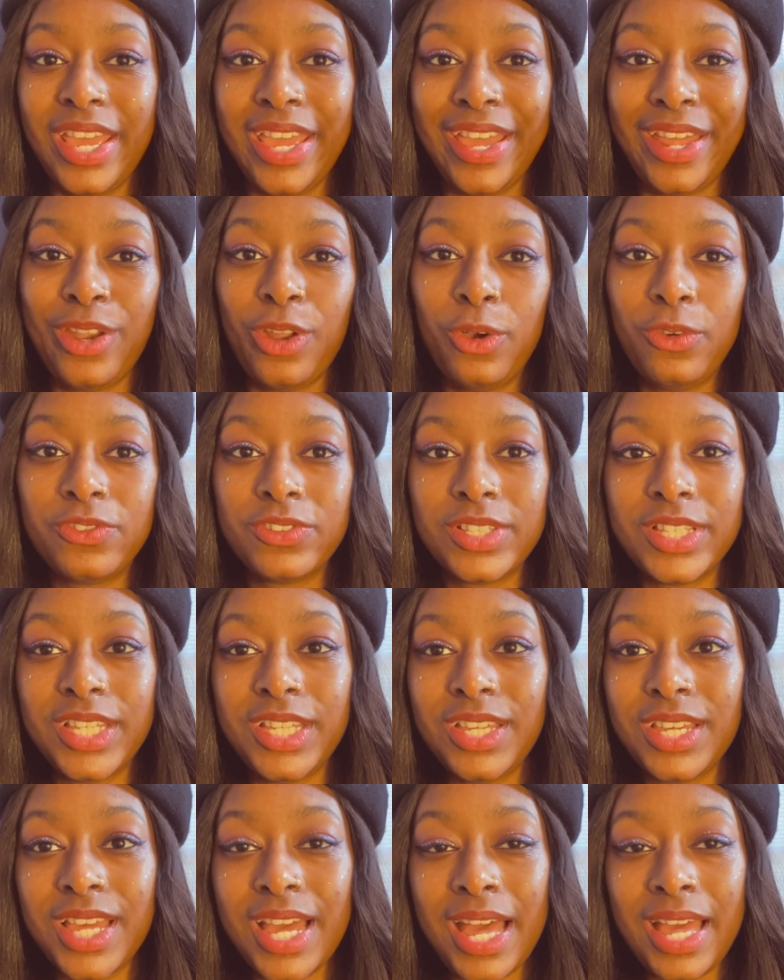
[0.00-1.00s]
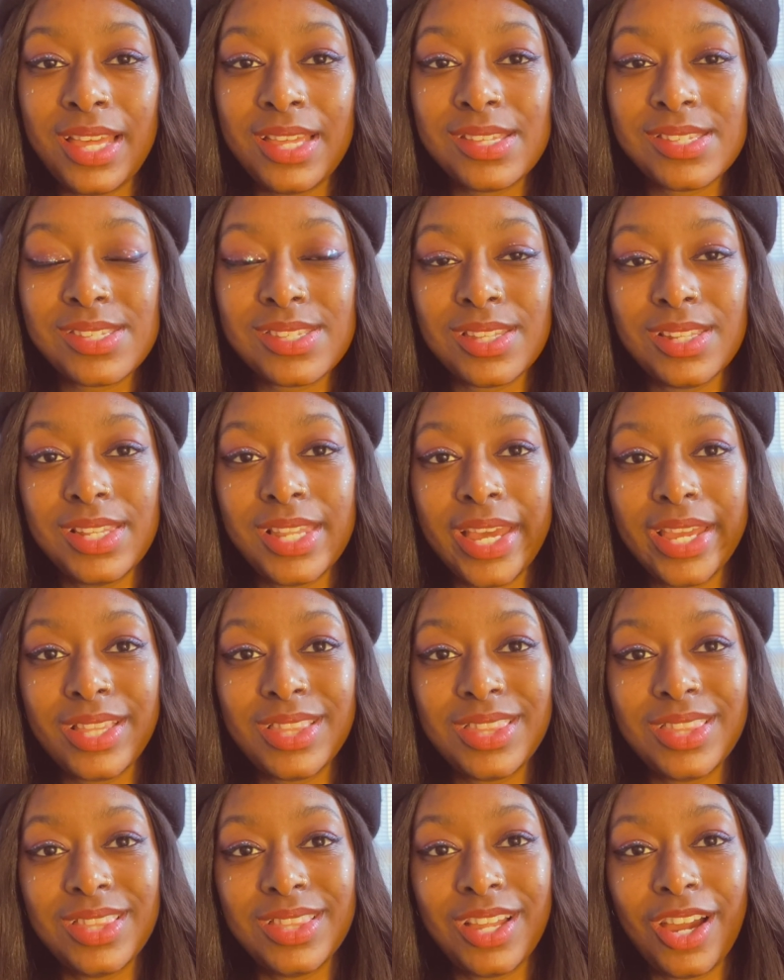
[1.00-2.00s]
and hopefully you guys like
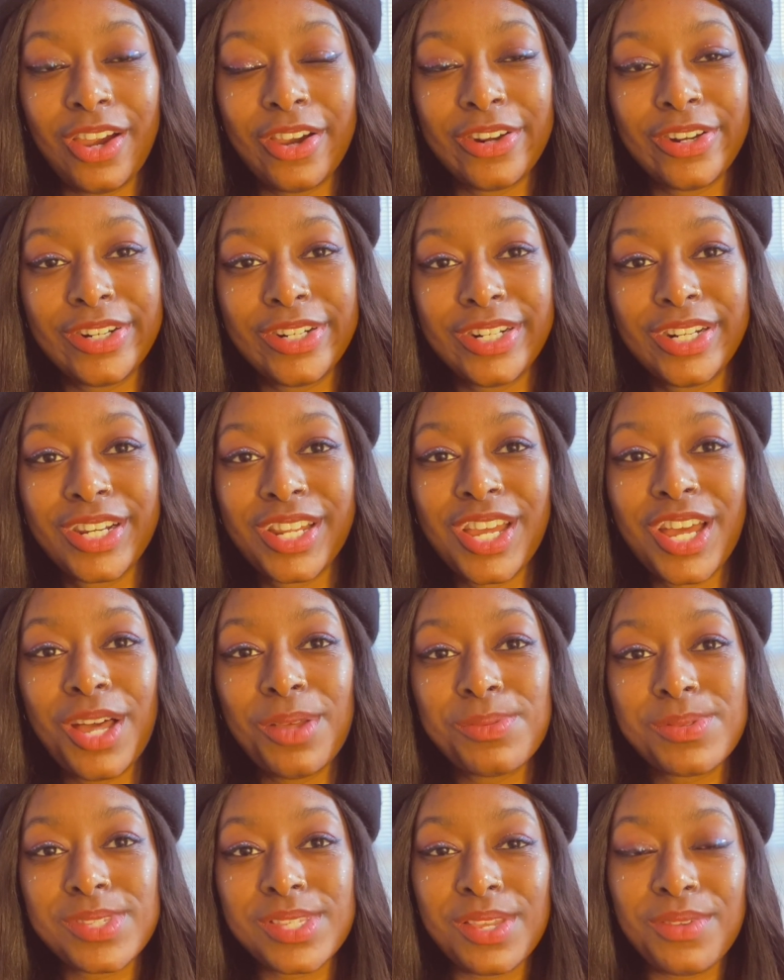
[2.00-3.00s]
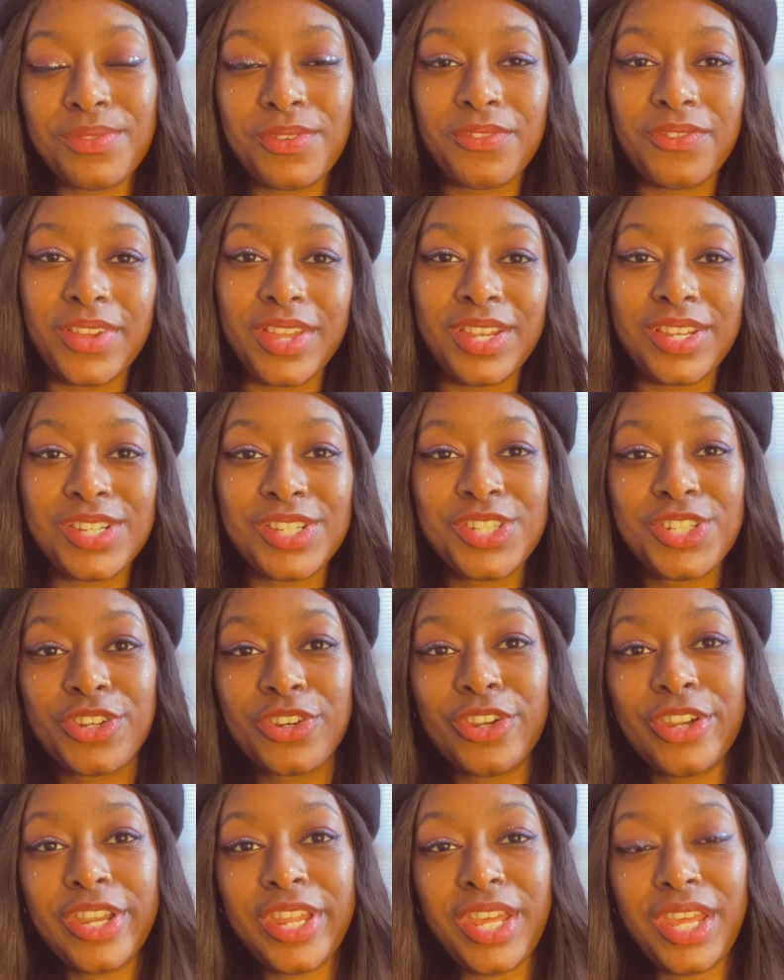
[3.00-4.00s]
our cup sleeve event
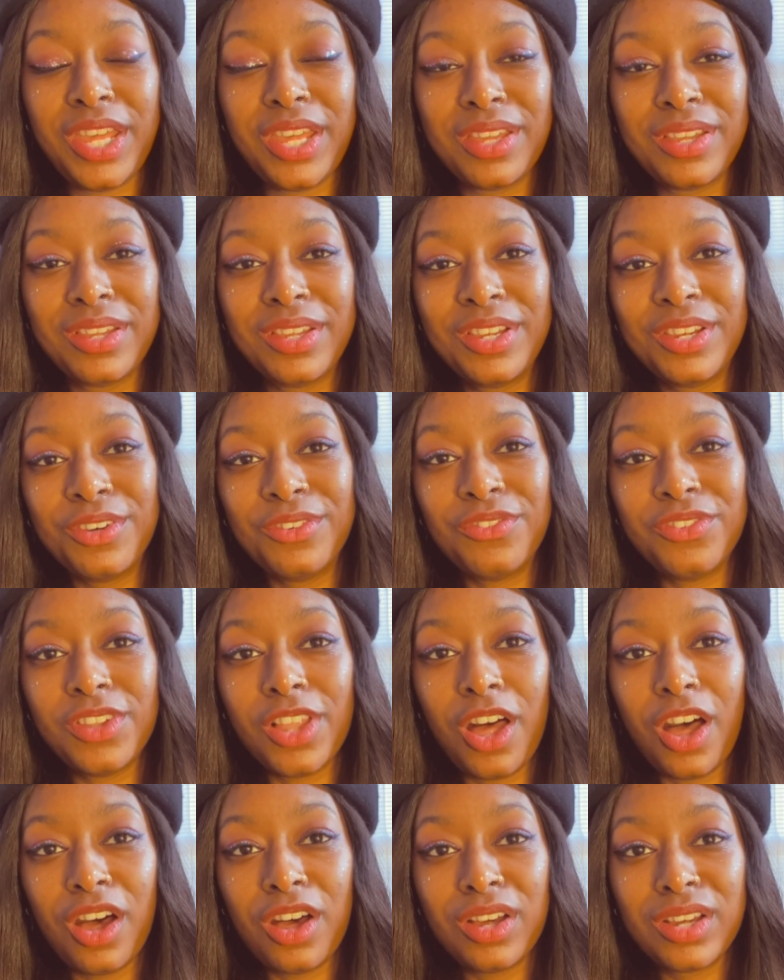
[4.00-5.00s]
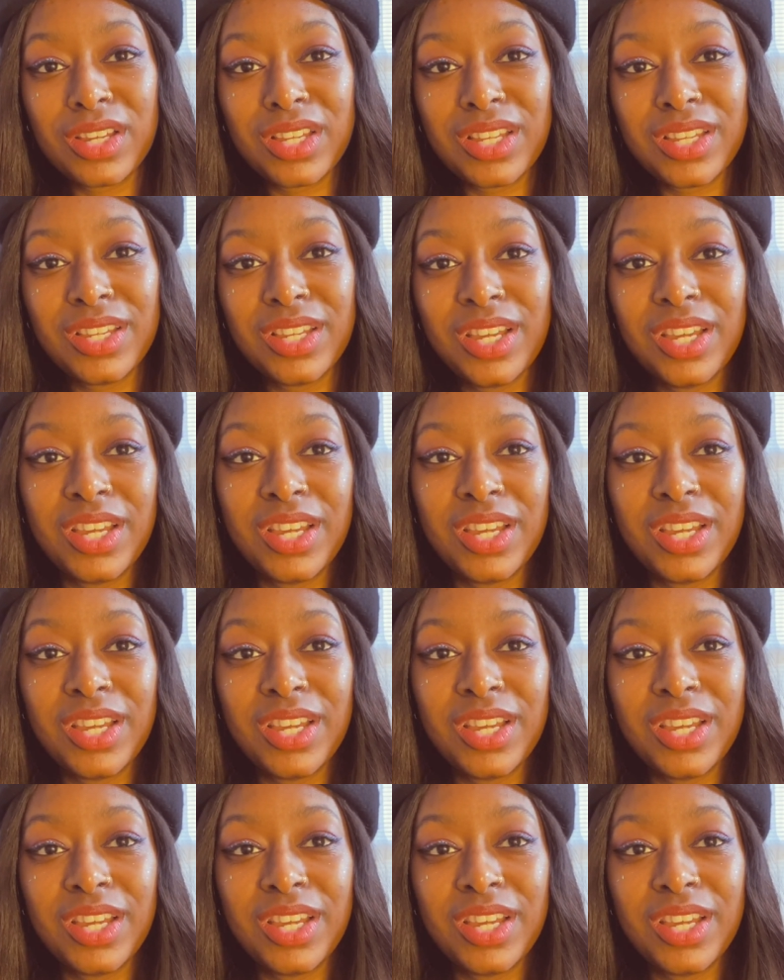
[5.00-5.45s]
journey vlog